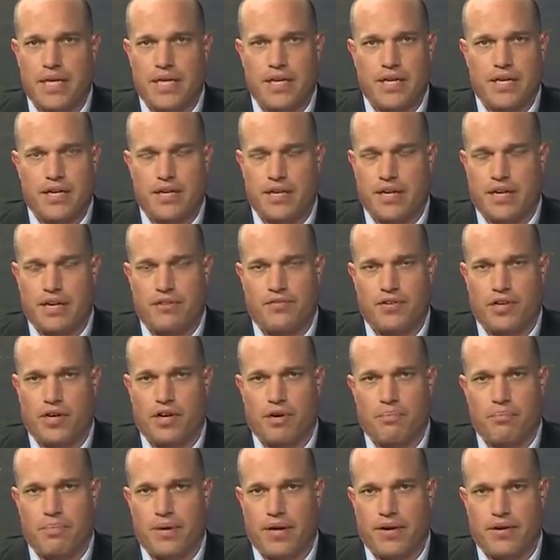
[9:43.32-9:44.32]
If you
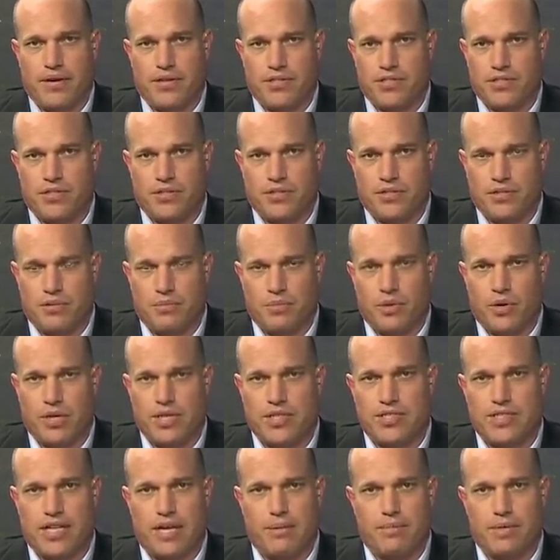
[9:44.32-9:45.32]
compare it to the more
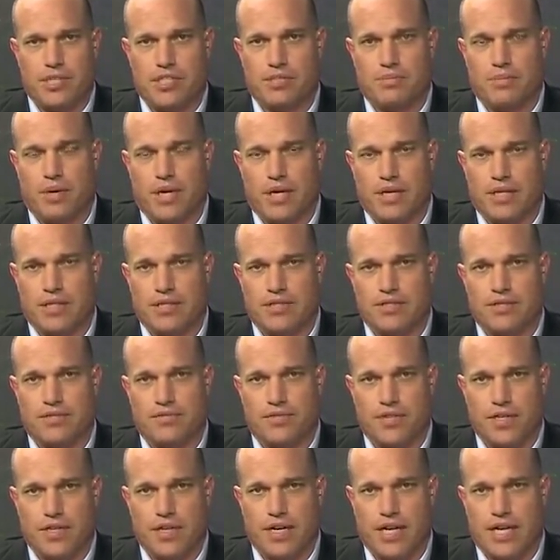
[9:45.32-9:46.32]
established markets
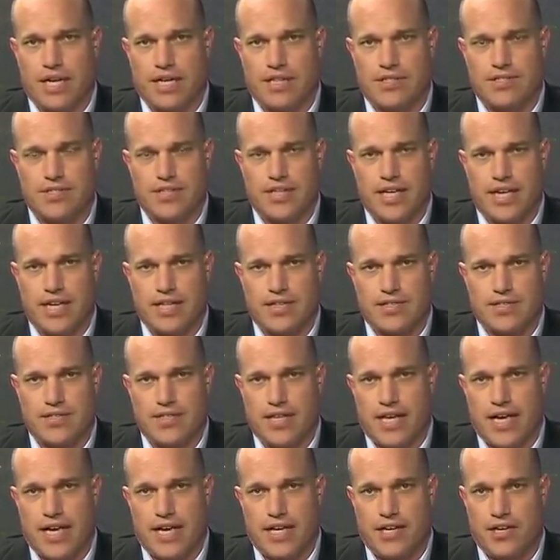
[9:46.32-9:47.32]
of the United
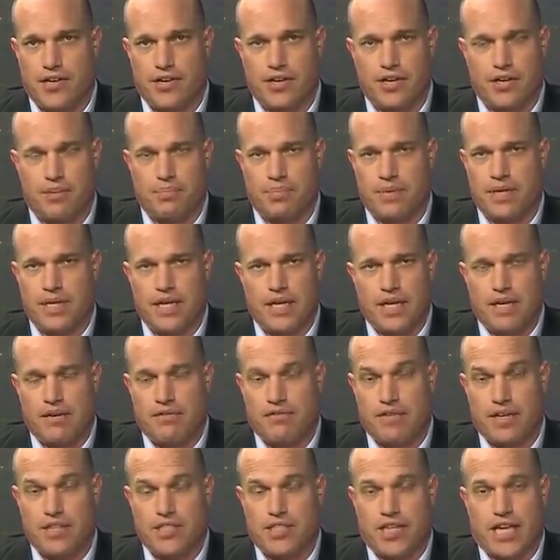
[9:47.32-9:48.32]
States and Europe,
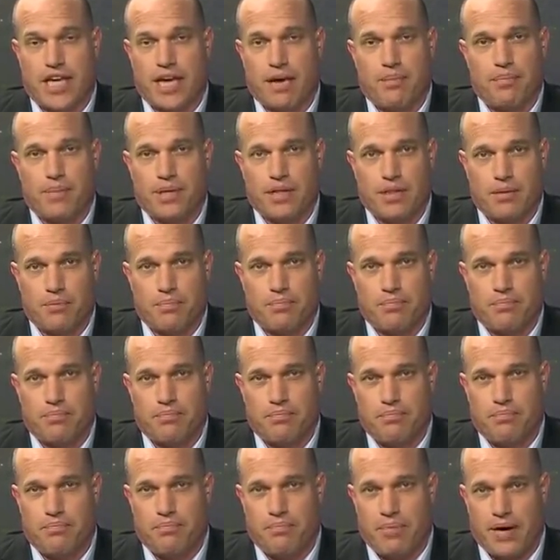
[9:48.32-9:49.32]
venture capital,
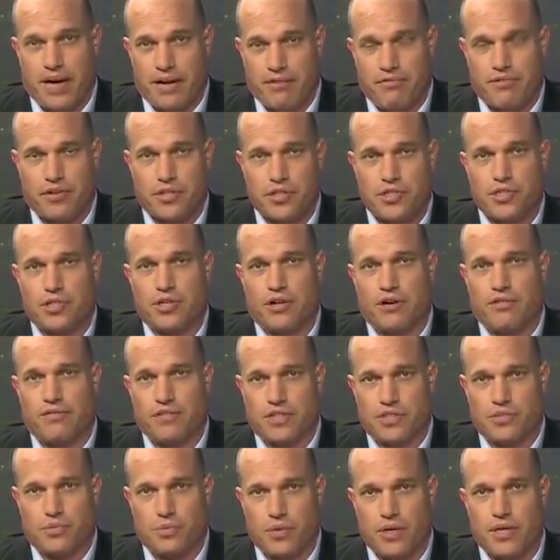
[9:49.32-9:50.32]
by virtue of
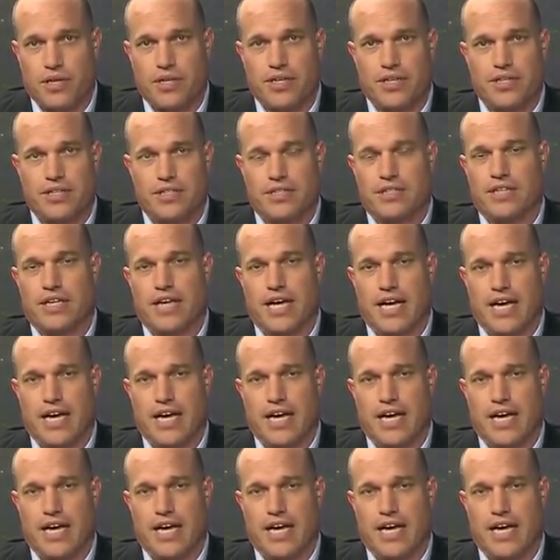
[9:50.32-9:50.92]
its word,